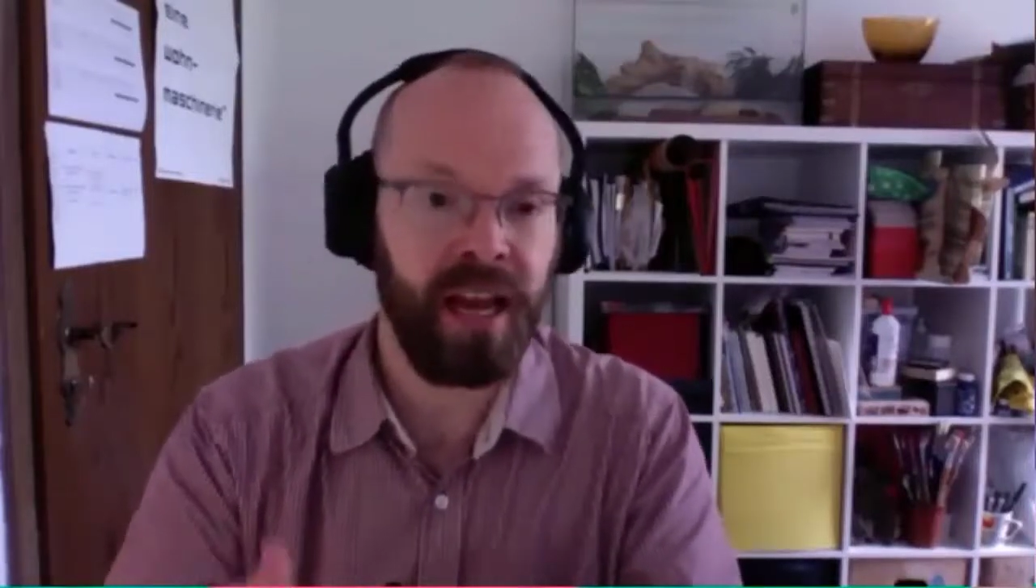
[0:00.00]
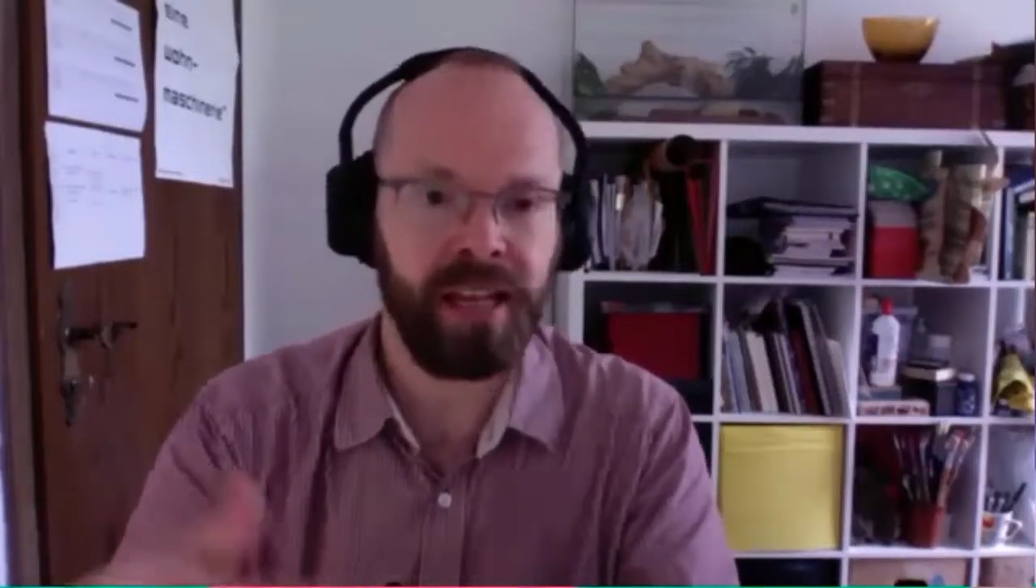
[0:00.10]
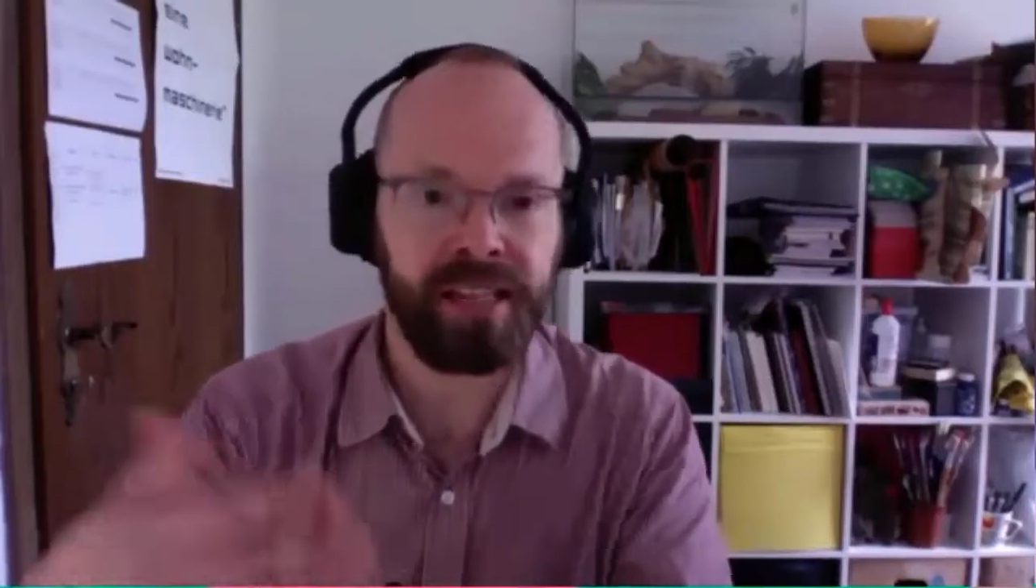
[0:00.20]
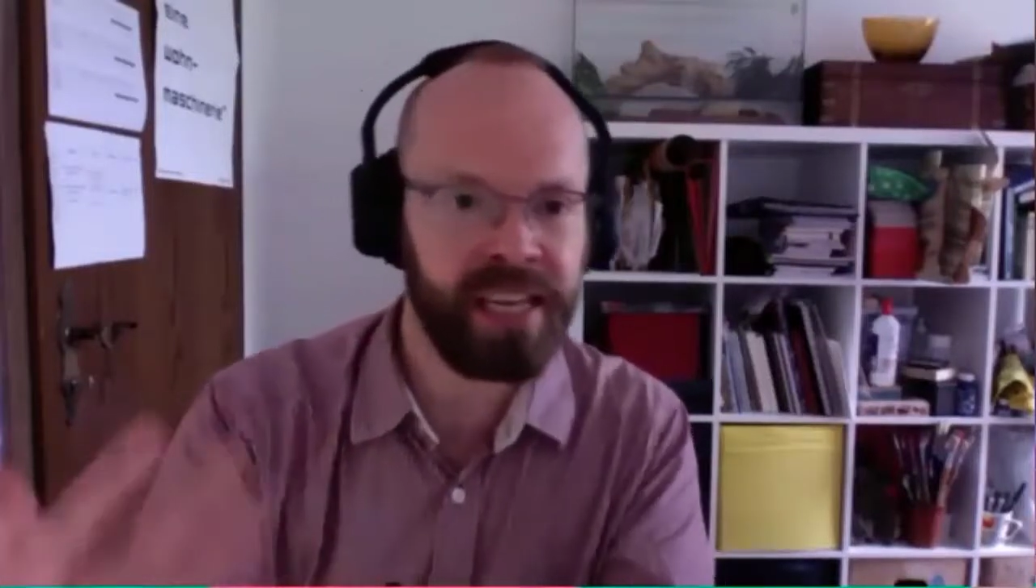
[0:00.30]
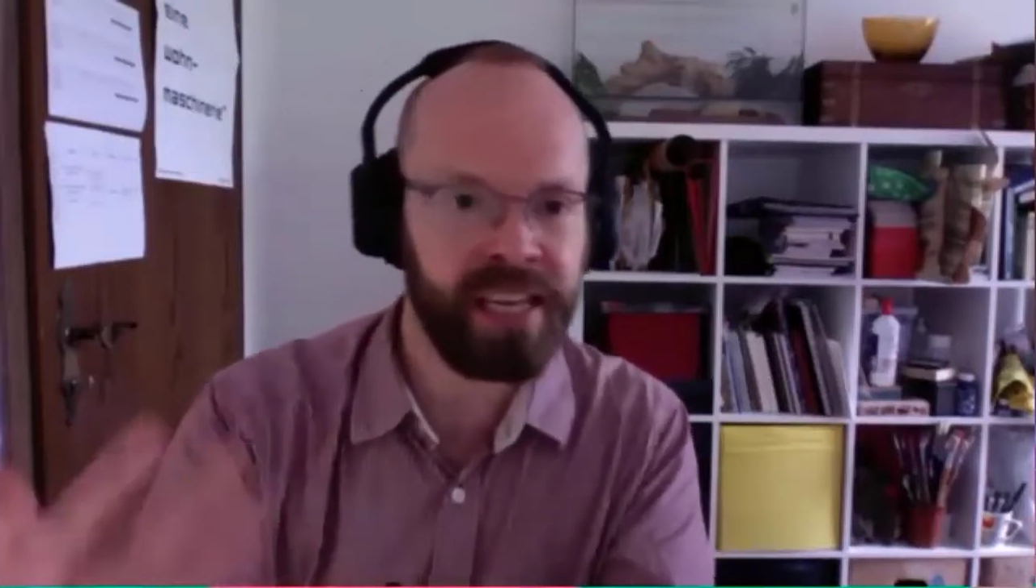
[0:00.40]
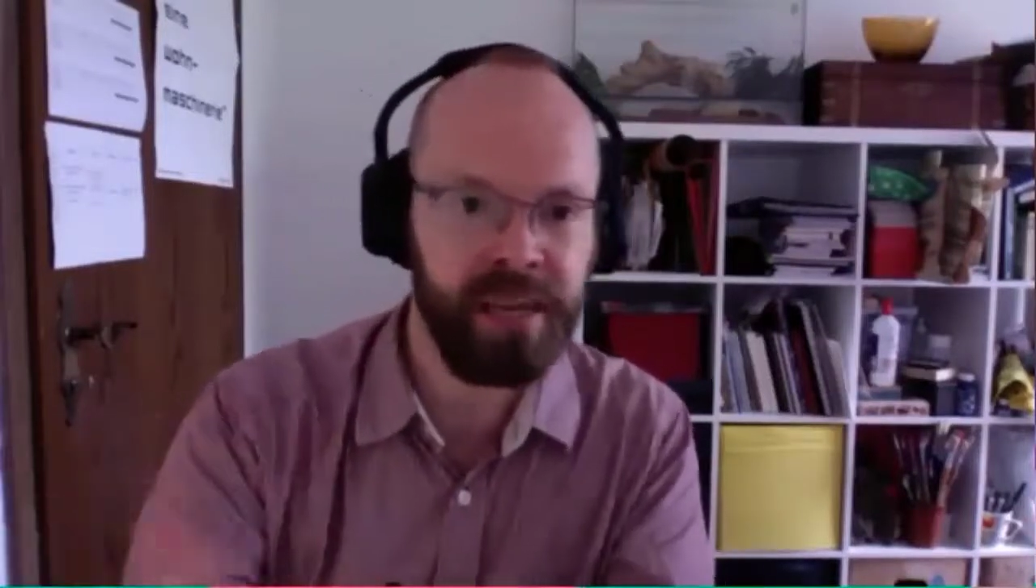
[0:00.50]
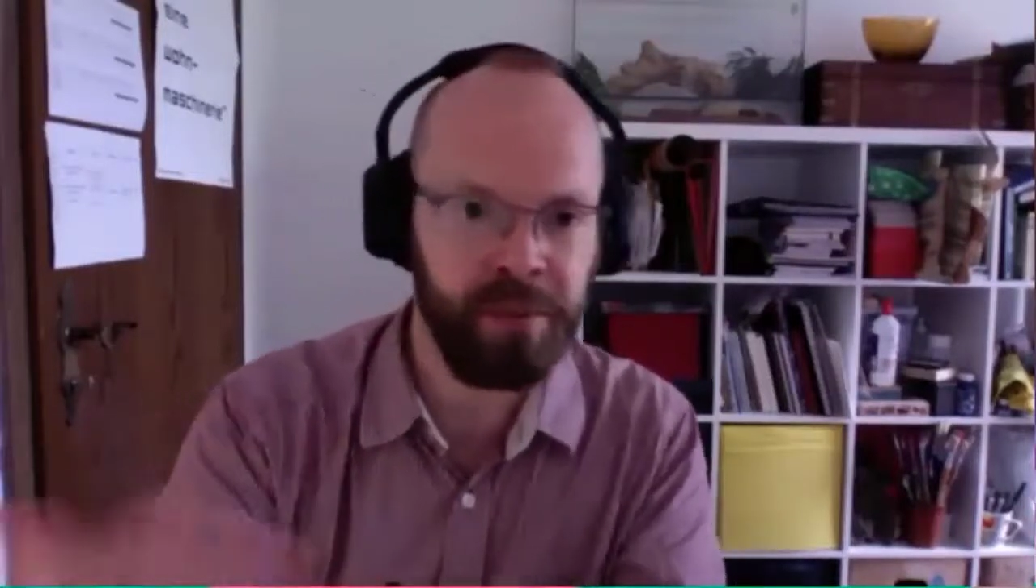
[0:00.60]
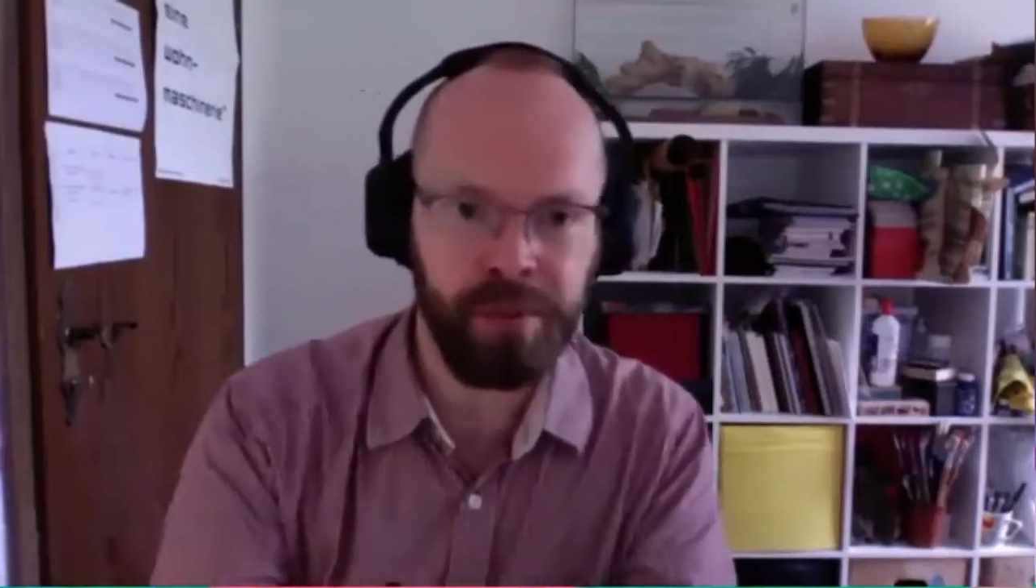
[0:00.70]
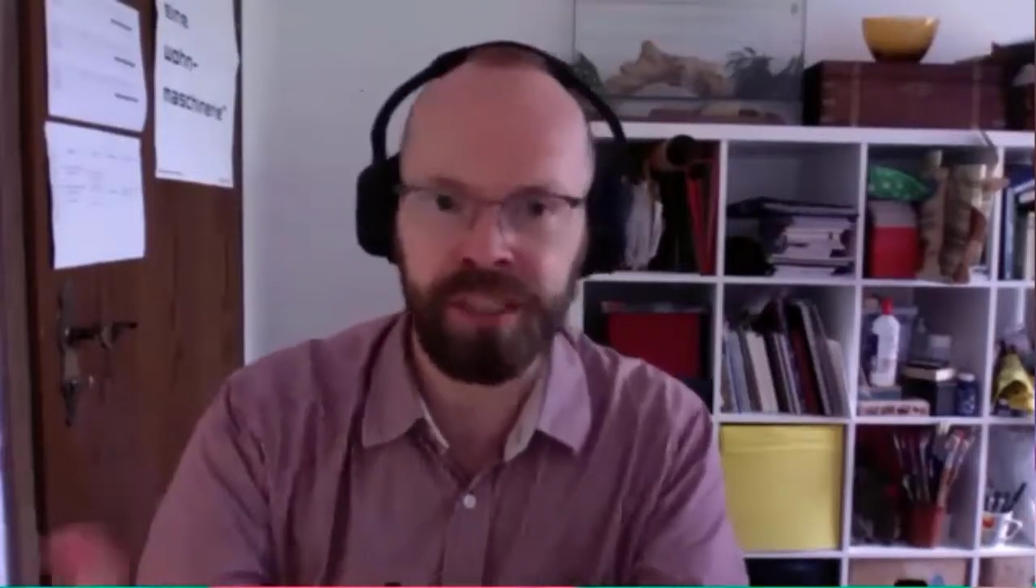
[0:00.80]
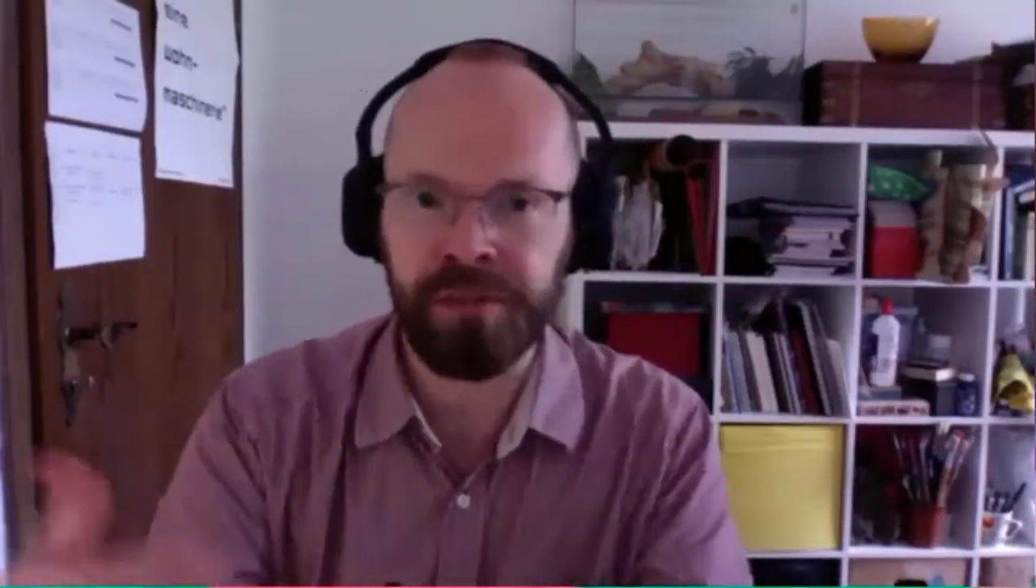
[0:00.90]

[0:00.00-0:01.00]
and tables and